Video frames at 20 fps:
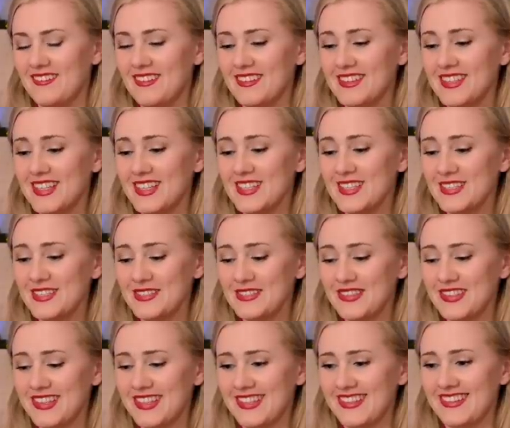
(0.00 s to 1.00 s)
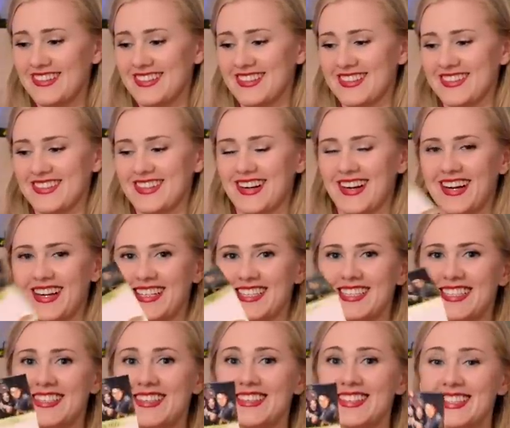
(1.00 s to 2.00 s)
Oh, that's so cute, you
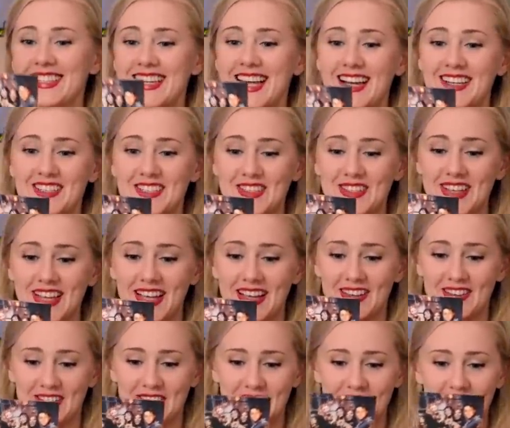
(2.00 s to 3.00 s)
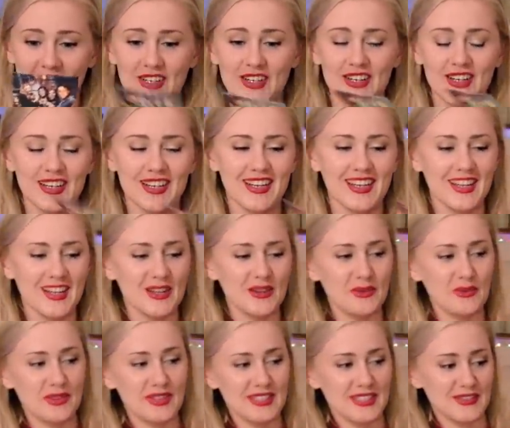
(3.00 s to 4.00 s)
guys. So it's an actual calendar
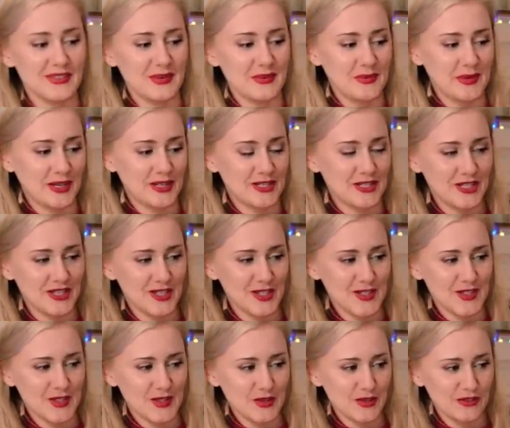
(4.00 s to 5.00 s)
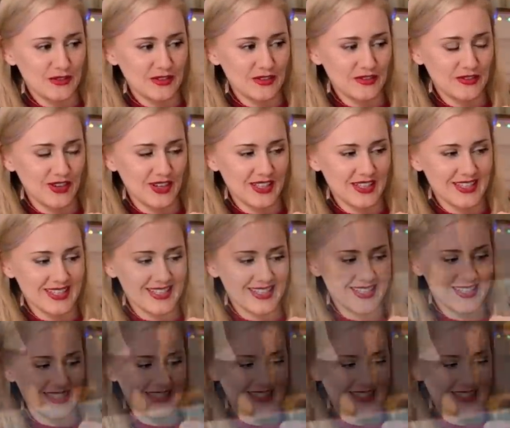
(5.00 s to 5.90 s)
with different pictures of the friends